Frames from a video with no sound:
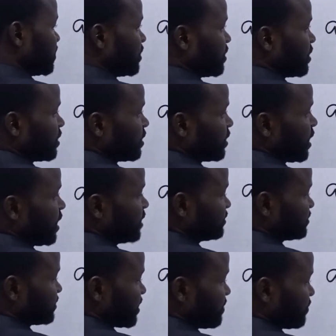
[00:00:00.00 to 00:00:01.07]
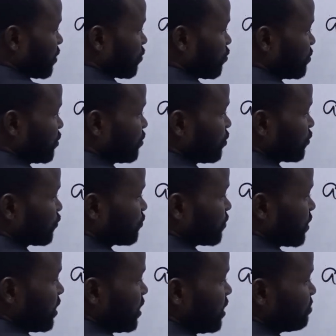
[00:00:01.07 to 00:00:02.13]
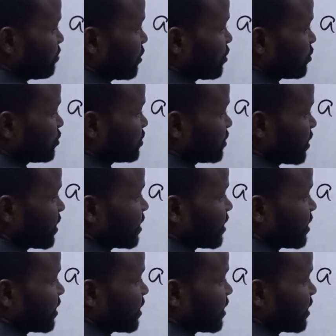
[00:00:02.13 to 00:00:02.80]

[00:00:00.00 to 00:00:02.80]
nth term now will be equals to a plus